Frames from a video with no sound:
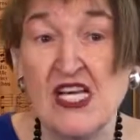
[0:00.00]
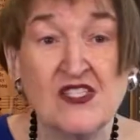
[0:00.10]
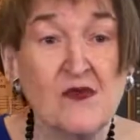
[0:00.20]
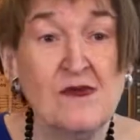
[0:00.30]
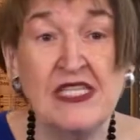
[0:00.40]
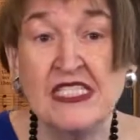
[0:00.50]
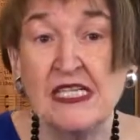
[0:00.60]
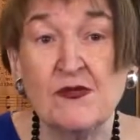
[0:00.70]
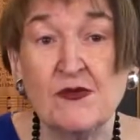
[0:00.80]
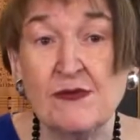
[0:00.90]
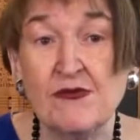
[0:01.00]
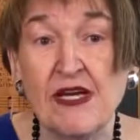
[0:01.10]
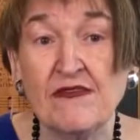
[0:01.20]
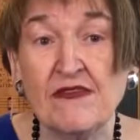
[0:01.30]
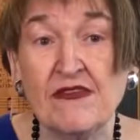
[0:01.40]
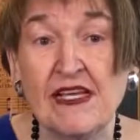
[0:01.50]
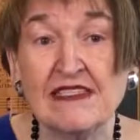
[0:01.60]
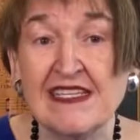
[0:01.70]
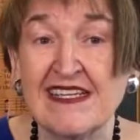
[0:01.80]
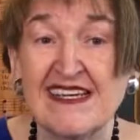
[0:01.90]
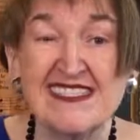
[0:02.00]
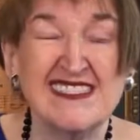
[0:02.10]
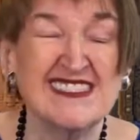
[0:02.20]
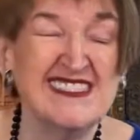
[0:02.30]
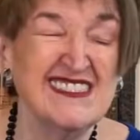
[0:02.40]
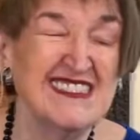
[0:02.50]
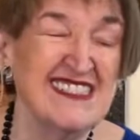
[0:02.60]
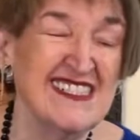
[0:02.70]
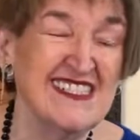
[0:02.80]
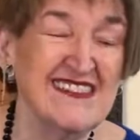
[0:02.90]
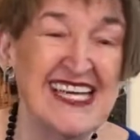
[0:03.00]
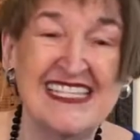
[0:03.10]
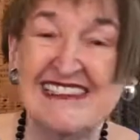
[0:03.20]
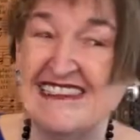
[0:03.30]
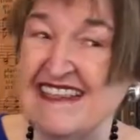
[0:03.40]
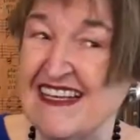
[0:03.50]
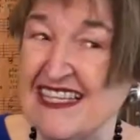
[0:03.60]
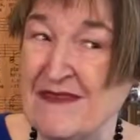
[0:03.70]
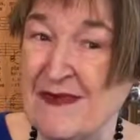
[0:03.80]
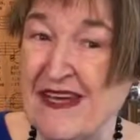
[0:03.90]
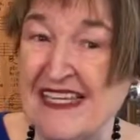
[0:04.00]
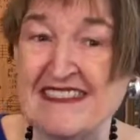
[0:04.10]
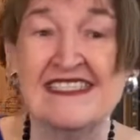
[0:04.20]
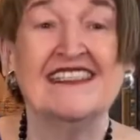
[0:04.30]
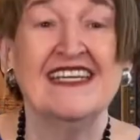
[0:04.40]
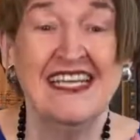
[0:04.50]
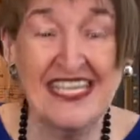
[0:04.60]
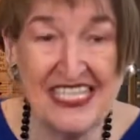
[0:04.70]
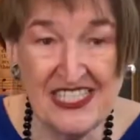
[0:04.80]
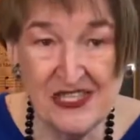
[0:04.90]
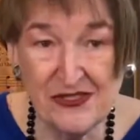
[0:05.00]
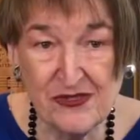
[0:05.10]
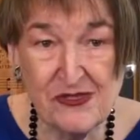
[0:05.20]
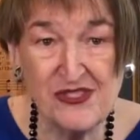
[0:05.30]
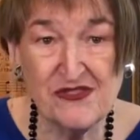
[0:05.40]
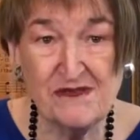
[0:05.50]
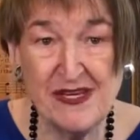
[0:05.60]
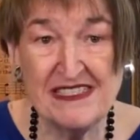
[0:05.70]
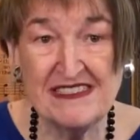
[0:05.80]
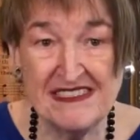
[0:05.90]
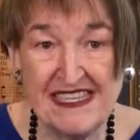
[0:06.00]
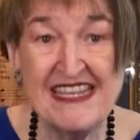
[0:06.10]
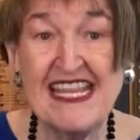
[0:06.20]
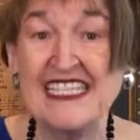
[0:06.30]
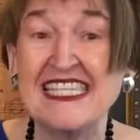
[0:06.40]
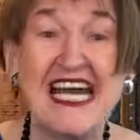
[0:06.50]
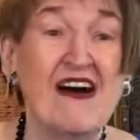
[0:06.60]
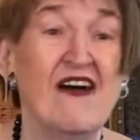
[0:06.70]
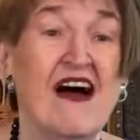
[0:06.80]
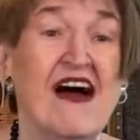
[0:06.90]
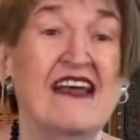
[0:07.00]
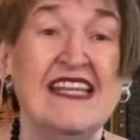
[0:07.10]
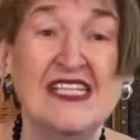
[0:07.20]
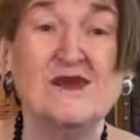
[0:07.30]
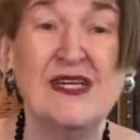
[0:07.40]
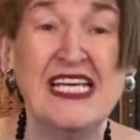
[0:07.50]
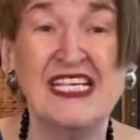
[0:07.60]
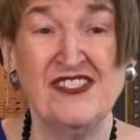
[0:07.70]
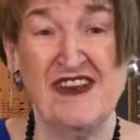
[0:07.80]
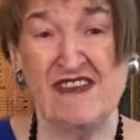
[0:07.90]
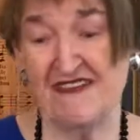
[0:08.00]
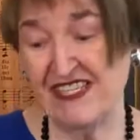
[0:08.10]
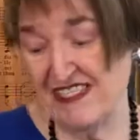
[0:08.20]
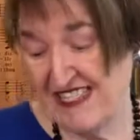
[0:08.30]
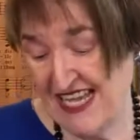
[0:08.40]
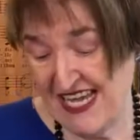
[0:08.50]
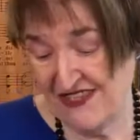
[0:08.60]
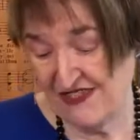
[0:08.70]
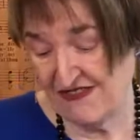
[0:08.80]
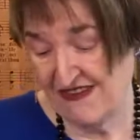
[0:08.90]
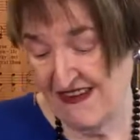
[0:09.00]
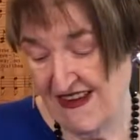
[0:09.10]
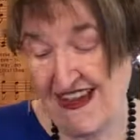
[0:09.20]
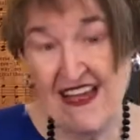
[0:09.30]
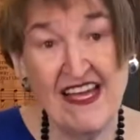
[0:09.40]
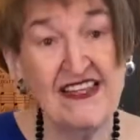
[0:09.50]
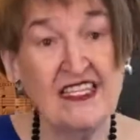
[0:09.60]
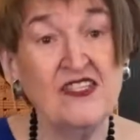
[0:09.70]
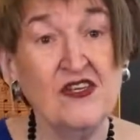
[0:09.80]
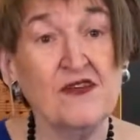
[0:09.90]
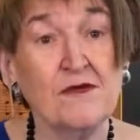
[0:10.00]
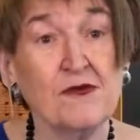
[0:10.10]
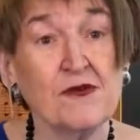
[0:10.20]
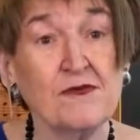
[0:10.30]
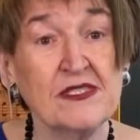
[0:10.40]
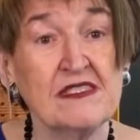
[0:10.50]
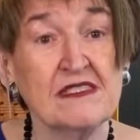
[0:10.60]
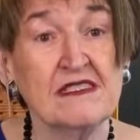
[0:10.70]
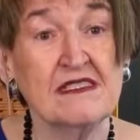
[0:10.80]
So many times we pray for things and God says, oh no, that's not the best. He knows what your best is, and that's what his heart is to answer. And then know the purpose.